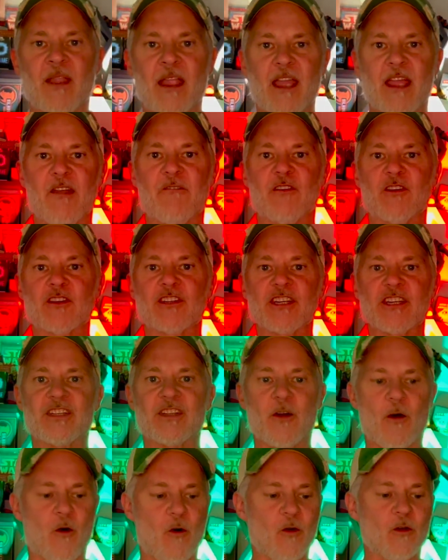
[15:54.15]
if you're just
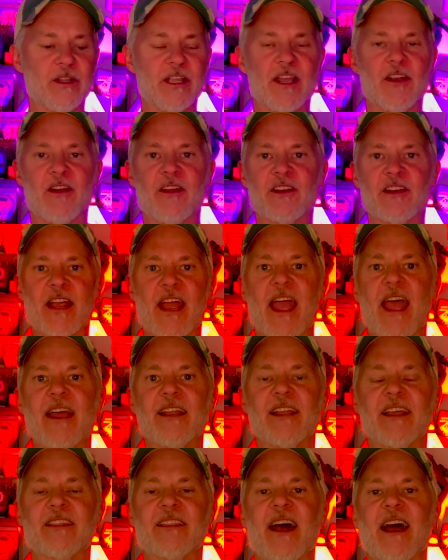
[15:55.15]
holding it on your hand
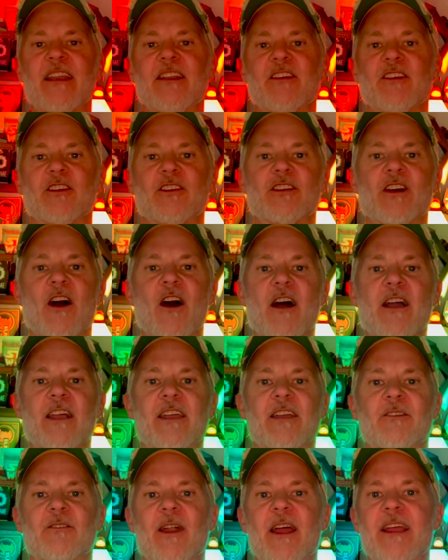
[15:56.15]
like that and you're
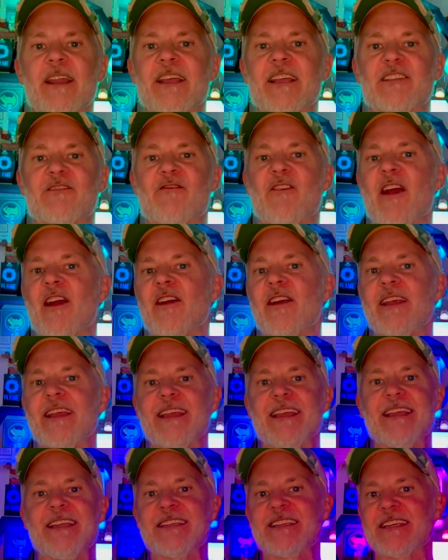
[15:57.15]
talking, right, it's very
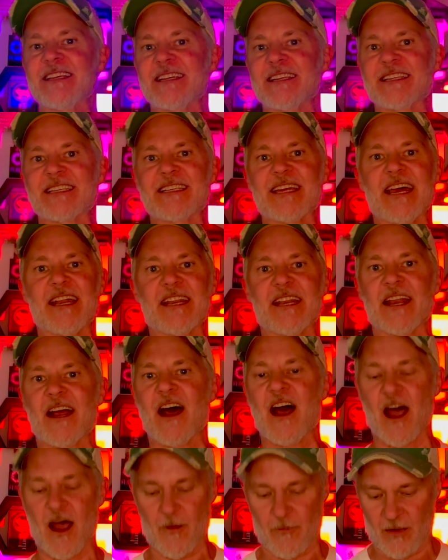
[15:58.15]
easy to set it
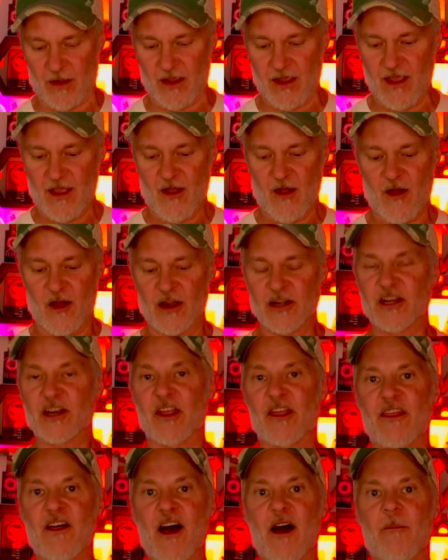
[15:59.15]
up on your
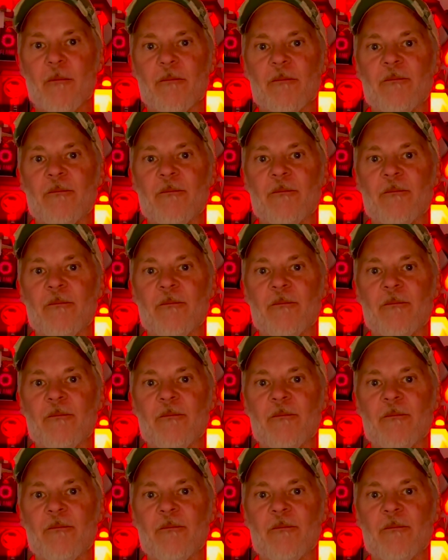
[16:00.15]
thumb.